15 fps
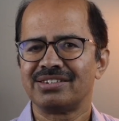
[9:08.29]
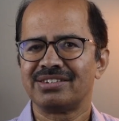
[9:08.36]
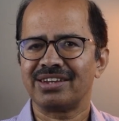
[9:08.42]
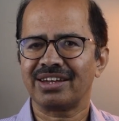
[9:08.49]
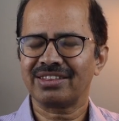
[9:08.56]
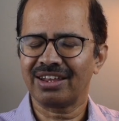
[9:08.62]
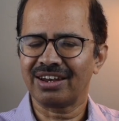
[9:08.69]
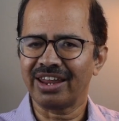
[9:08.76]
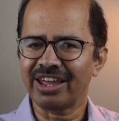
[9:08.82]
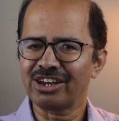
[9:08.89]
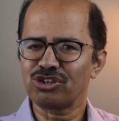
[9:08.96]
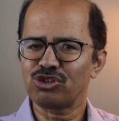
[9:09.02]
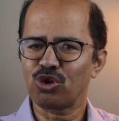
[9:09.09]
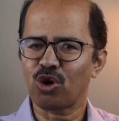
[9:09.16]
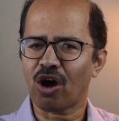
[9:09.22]
Check the
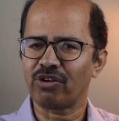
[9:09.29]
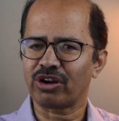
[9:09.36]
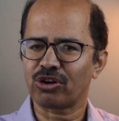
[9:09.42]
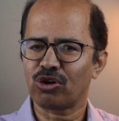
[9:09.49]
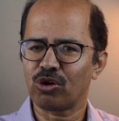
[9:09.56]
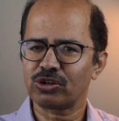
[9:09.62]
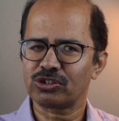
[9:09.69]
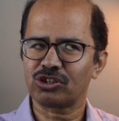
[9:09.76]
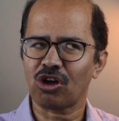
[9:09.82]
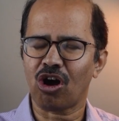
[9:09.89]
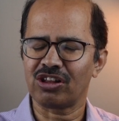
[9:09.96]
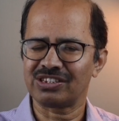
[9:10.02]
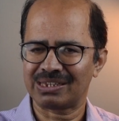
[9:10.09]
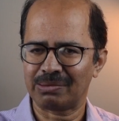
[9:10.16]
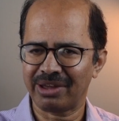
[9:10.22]
link to our course
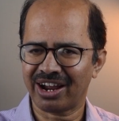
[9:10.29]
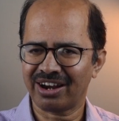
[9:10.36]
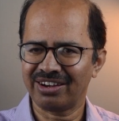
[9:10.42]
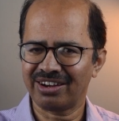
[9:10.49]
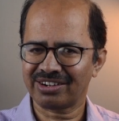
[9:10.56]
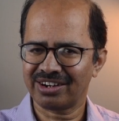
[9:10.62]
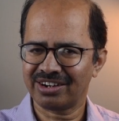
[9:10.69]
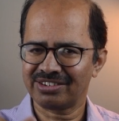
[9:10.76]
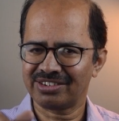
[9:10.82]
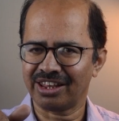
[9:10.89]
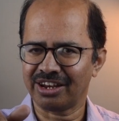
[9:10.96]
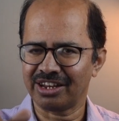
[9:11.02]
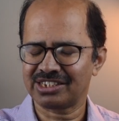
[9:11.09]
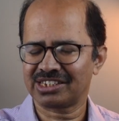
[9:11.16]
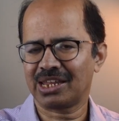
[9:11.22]
on semiconductors in
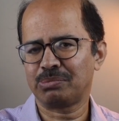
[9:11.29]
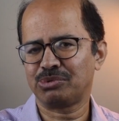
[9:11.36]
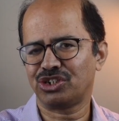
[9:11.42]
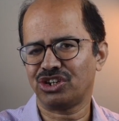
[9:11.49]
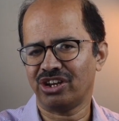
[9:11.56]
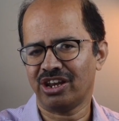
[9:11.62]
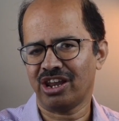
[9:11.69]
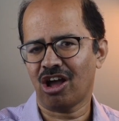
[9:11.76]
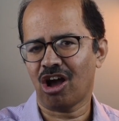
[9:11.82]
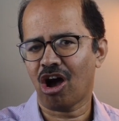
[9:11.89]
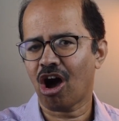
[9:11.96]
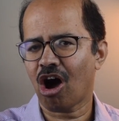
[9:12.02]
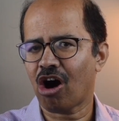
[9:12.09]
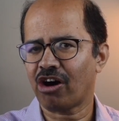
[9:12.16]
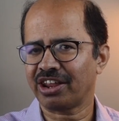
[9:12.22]
the description
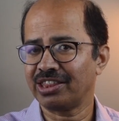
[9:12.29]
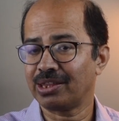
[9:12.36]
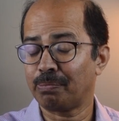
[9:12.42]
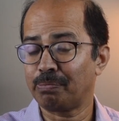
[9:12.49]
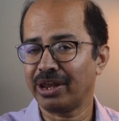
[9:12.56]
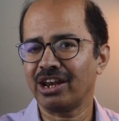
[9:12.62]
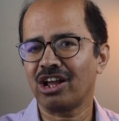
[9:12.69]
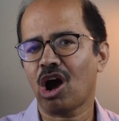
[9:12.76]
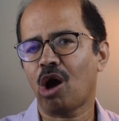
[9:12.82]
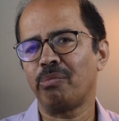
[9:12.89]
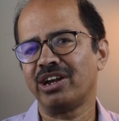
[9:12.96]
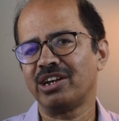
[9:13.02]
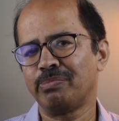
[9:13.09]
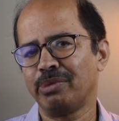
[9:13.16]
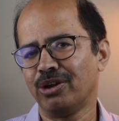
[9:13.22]
or in the pinned
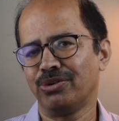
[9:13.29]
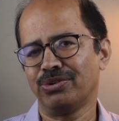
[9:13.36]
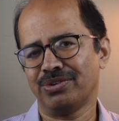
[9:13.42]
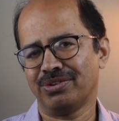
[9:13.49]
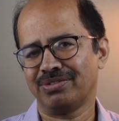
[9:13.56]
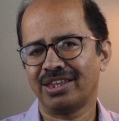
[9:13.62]
comment below.